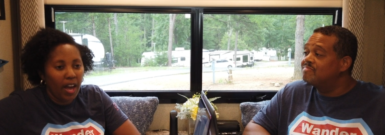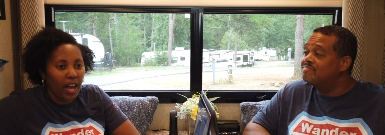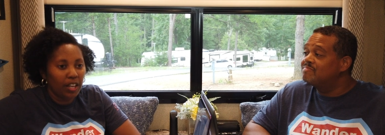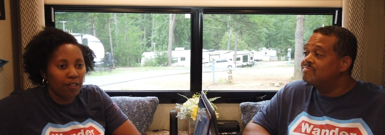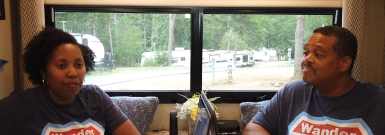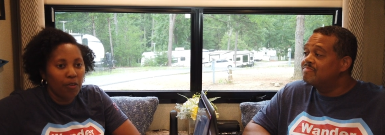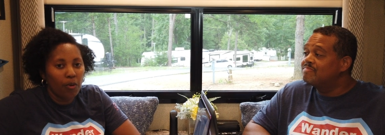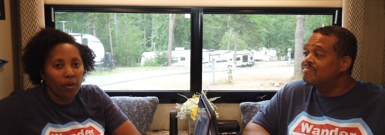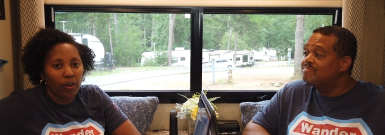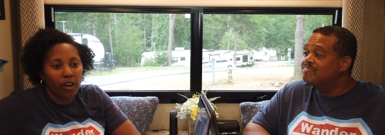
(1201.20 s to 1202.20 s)
Speaker 1: had it
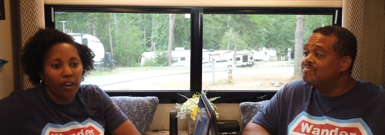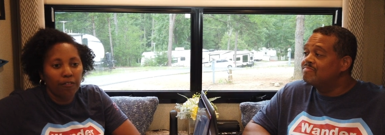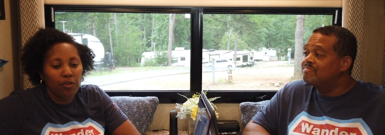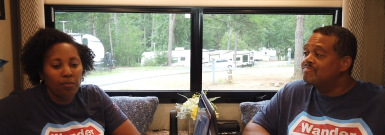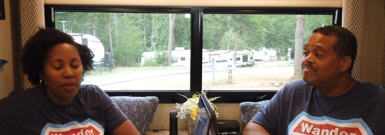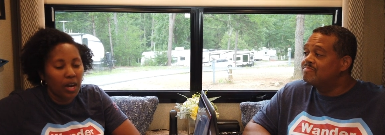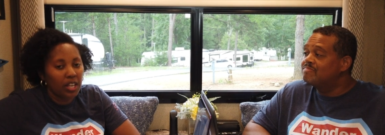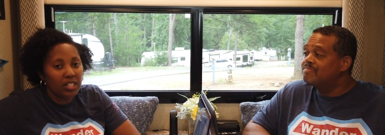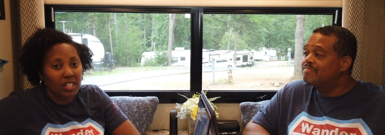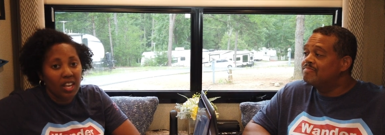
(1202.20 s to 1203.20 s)
for a few
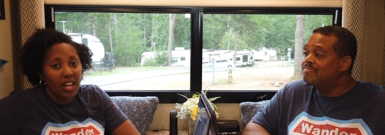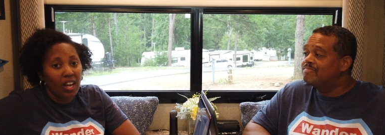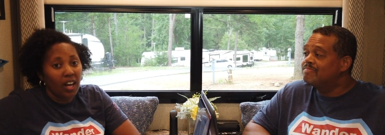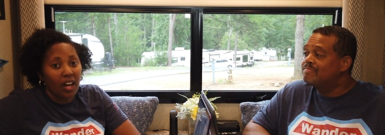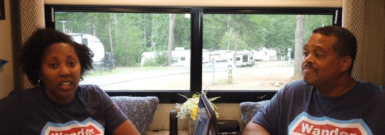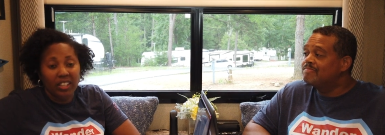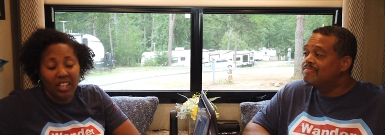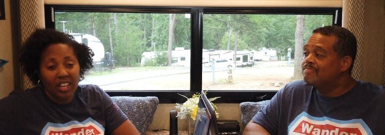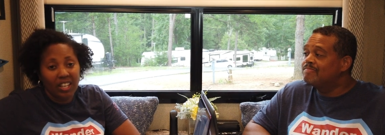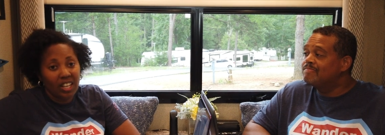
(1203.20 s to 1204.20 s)
months.
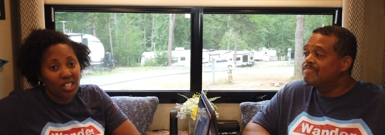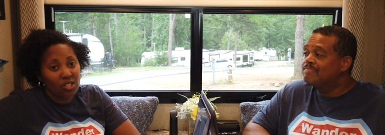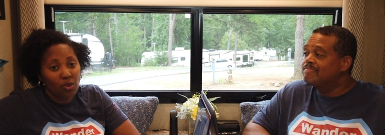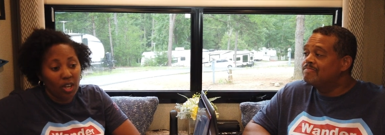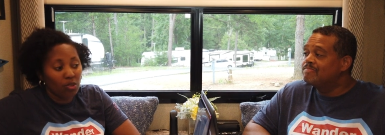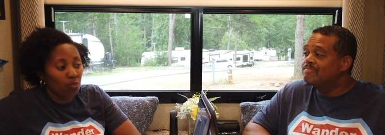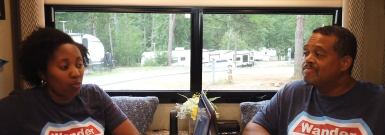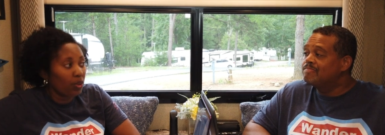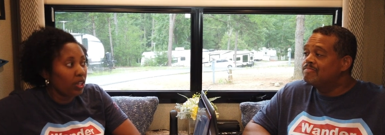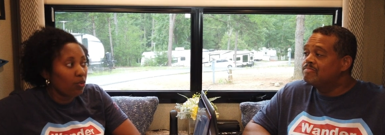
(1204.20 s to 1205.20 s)
Again, it's
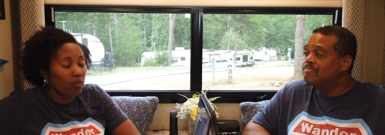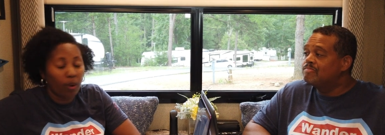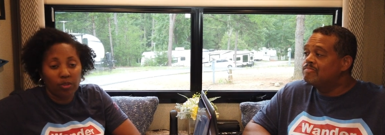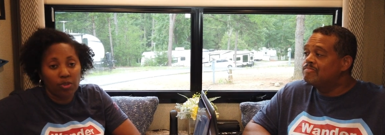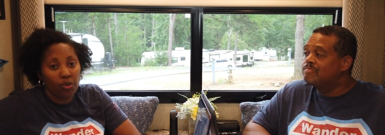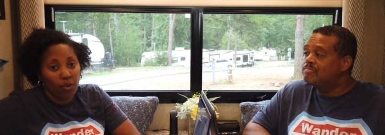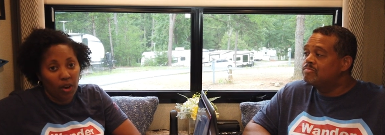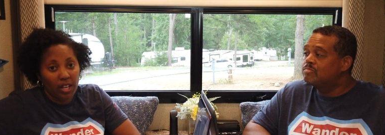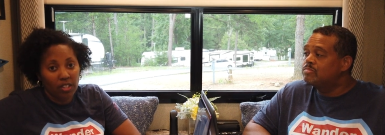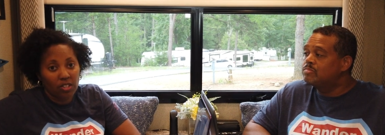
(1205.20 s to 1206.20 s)
really worked
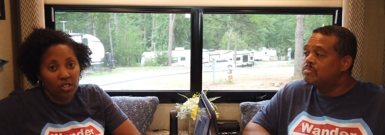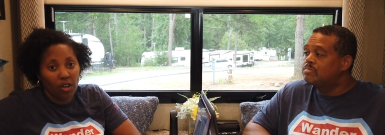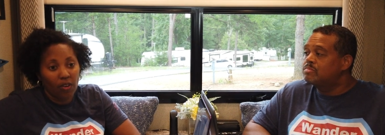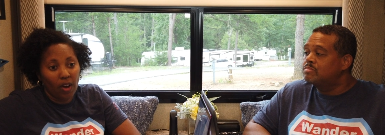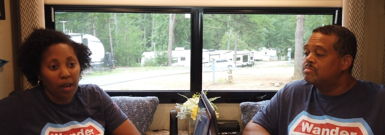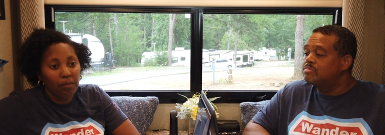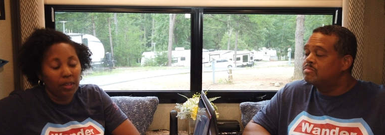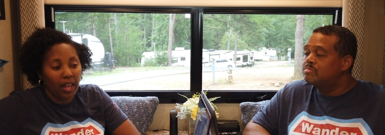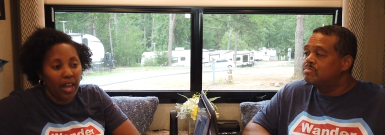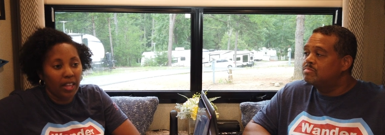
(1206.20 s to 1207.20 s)
great. So I'm
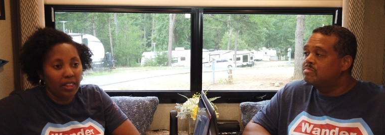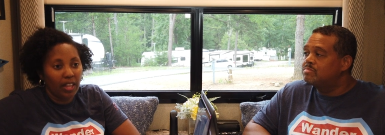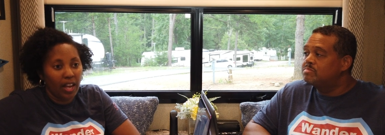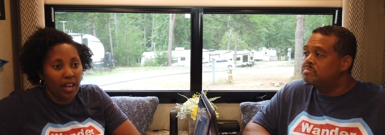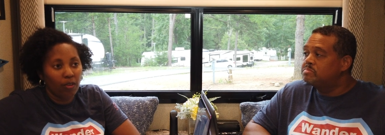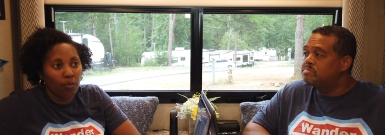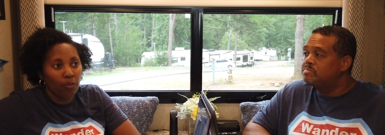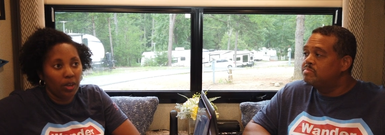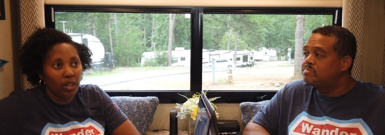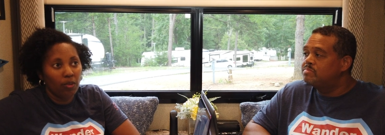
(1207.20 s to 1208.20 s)
glad that
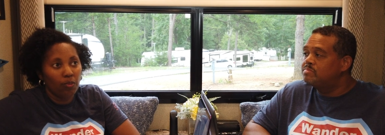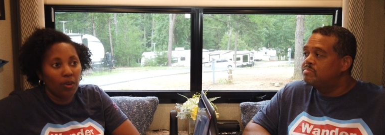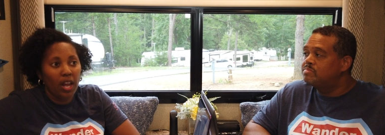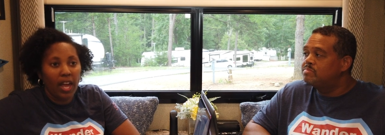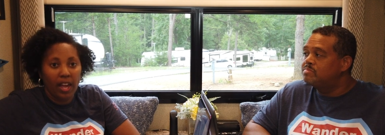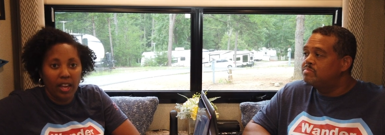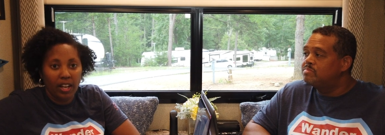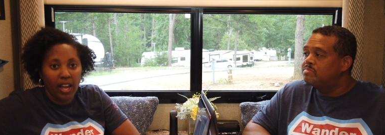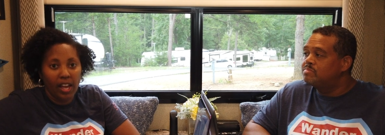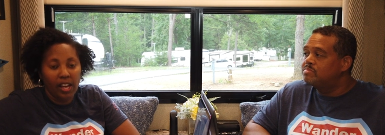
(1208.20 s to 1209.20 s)
we went ahead
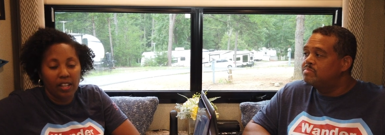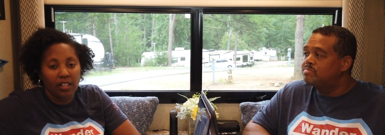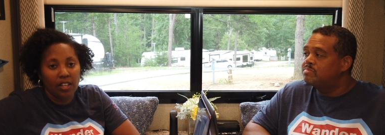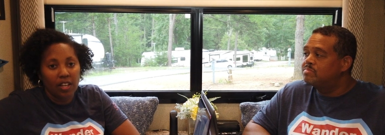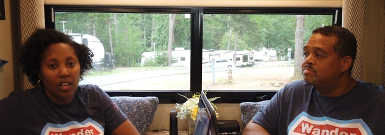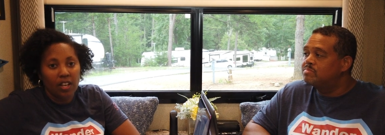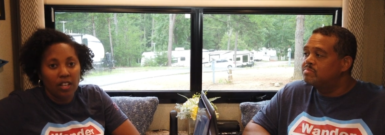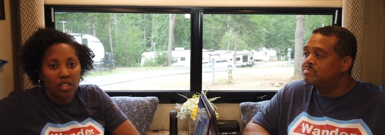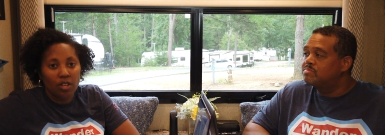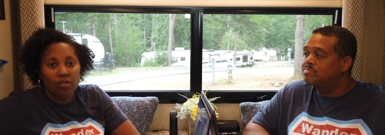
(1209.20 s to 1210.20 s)
and,
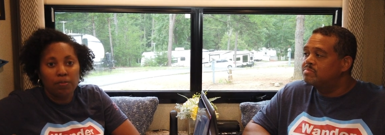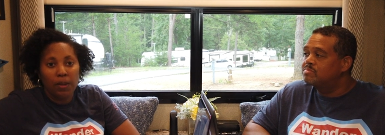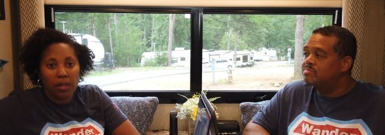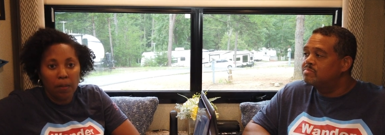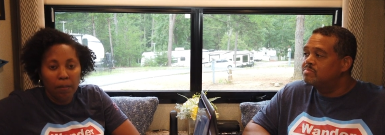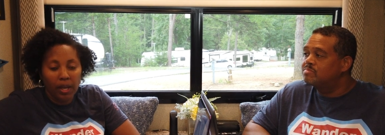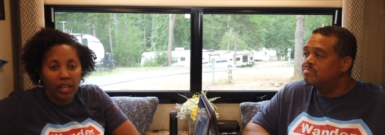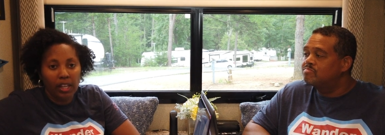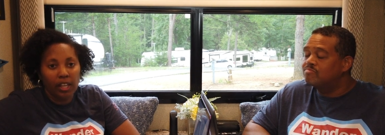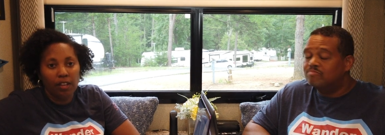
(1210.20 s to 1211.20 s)
you know, spent the
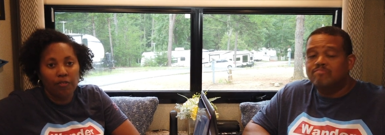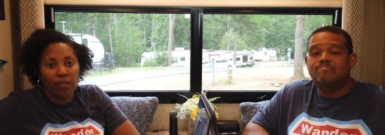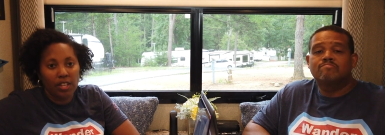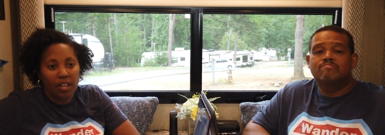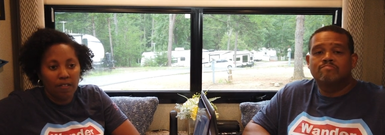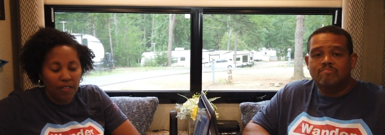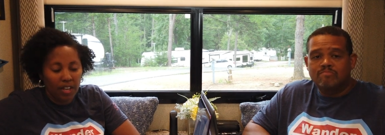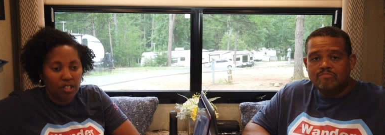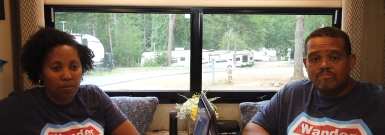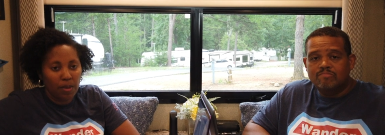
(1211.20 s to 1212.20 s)
money for the
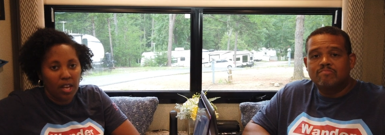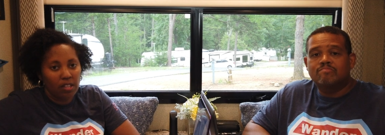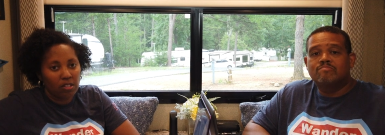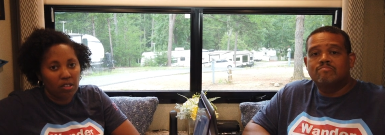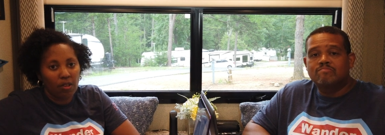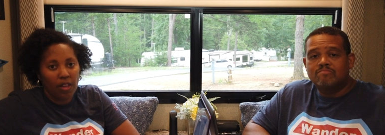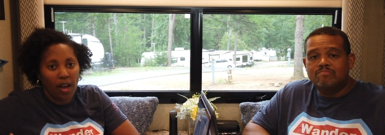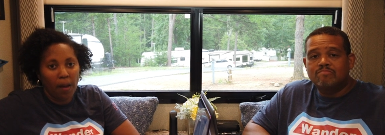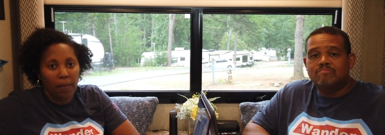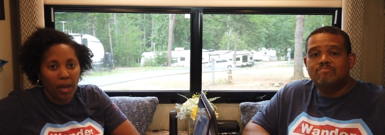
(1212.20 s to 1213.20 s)
investment so that
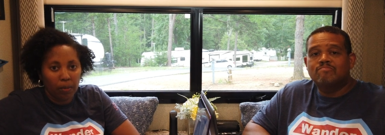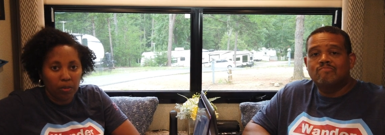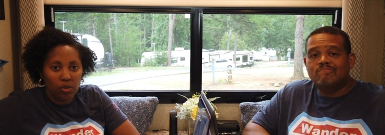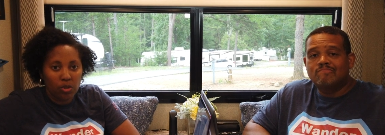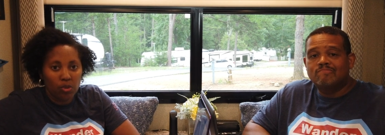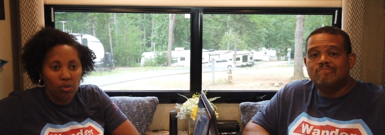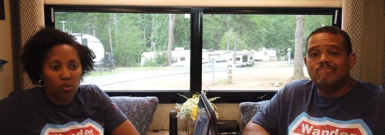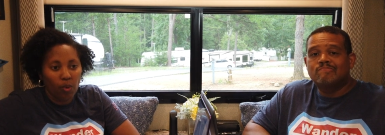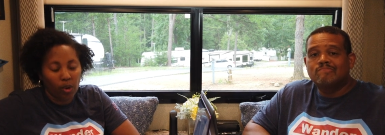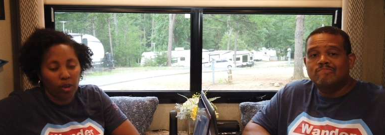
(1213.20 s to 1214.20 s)
I'm able to
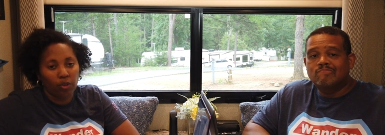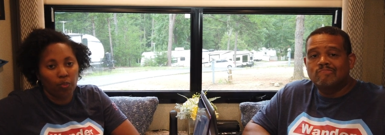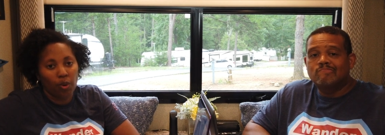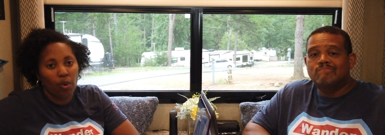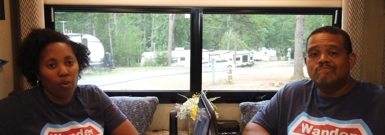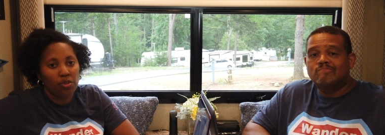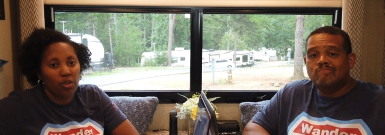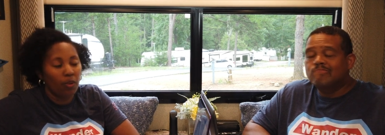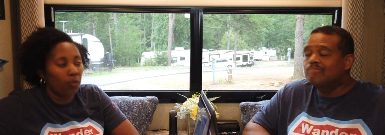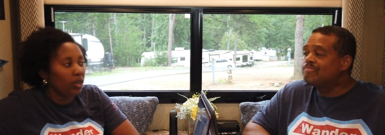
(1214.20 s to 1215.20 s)
work on the road, so
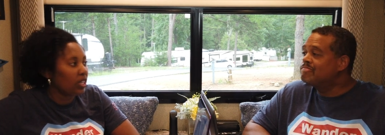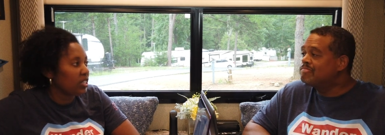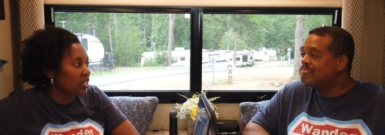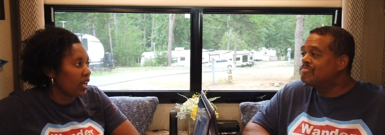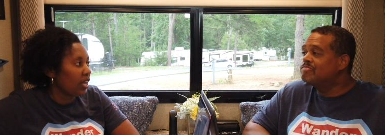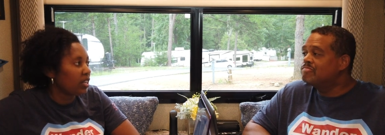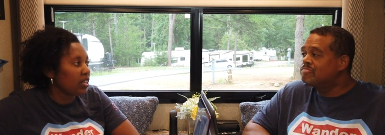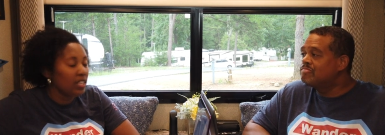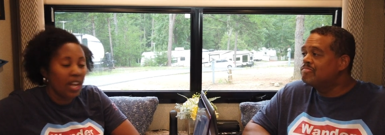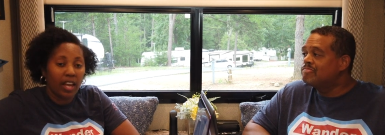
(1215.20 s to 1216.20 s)
that we can stay
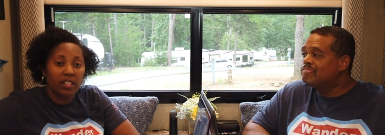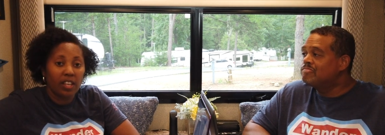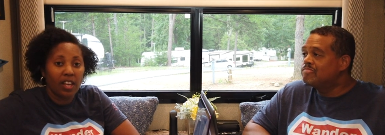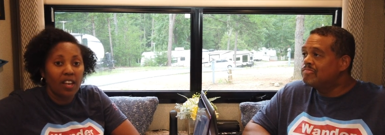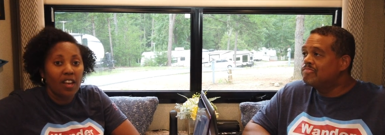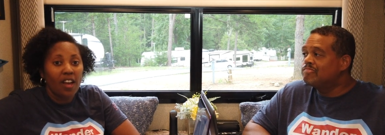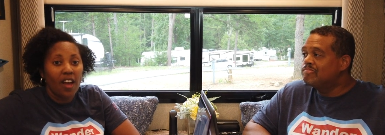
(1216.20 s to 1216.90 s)
connected,